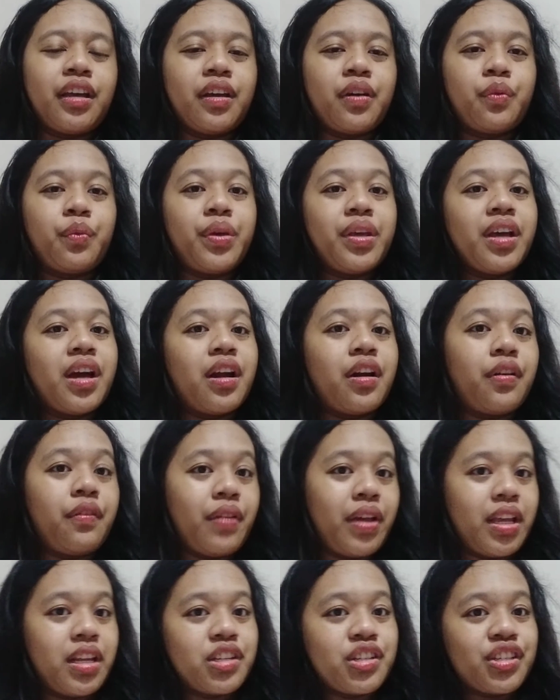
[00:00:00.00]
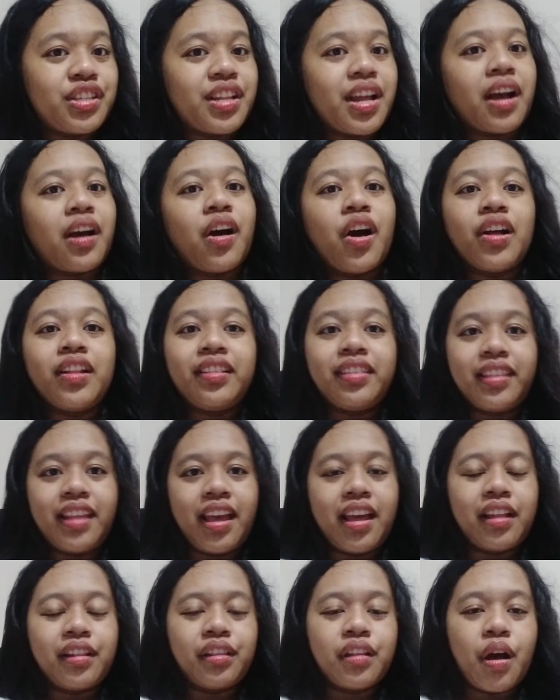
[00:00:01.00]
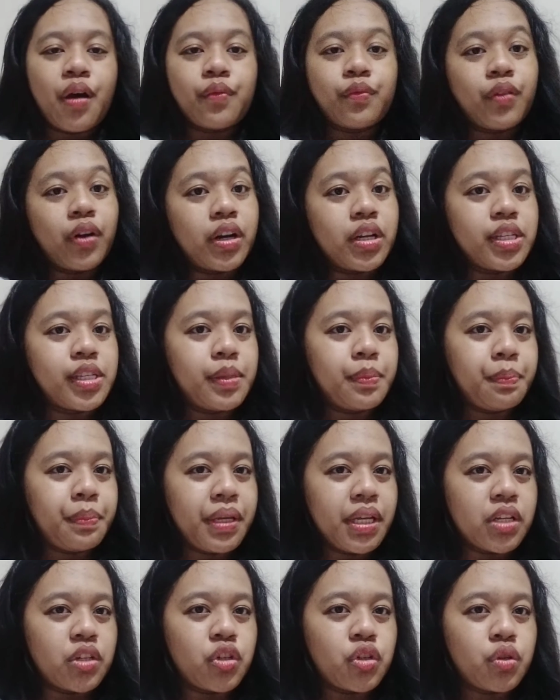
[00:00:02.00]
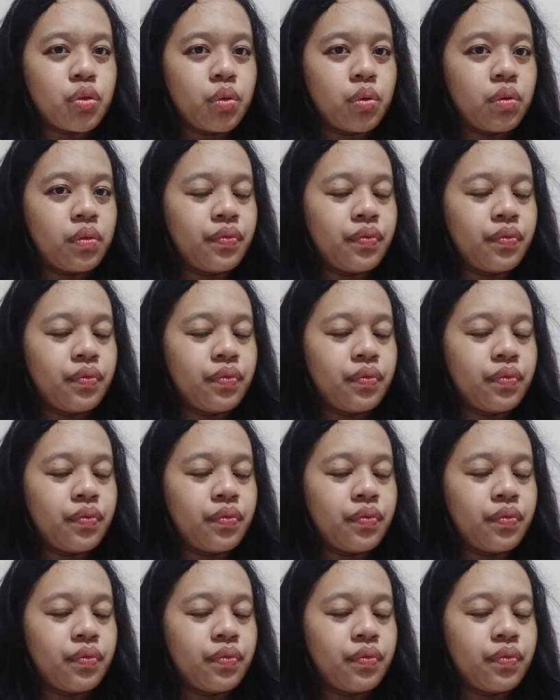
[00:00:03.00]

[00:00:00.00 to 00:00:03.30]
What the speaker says: we arrange the content of our speech.